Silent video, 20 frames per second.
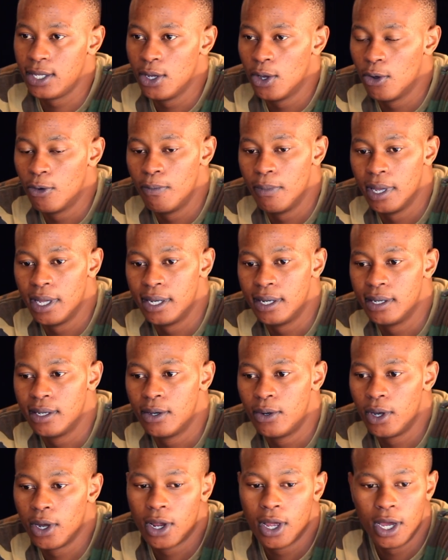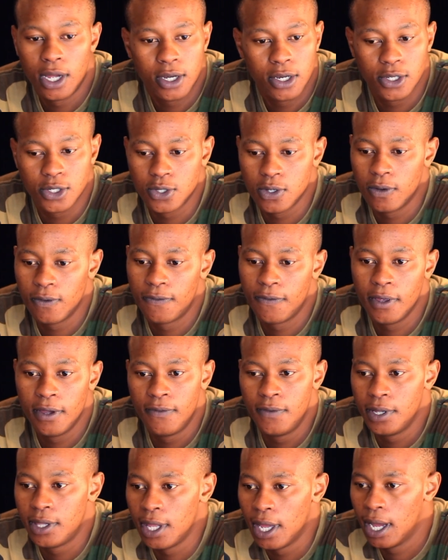that, yo, man, regardless of
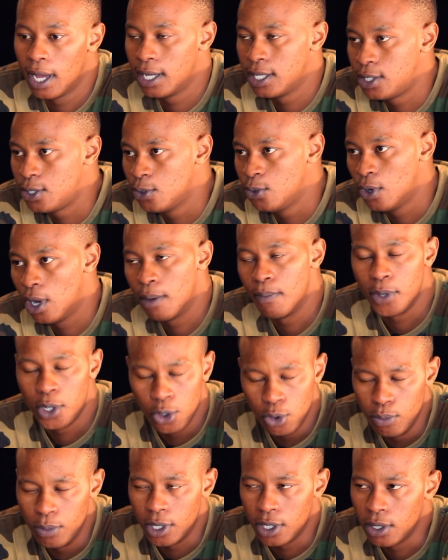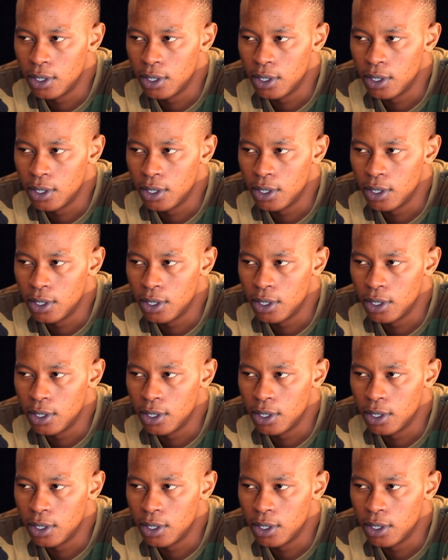everything I do, I'm human.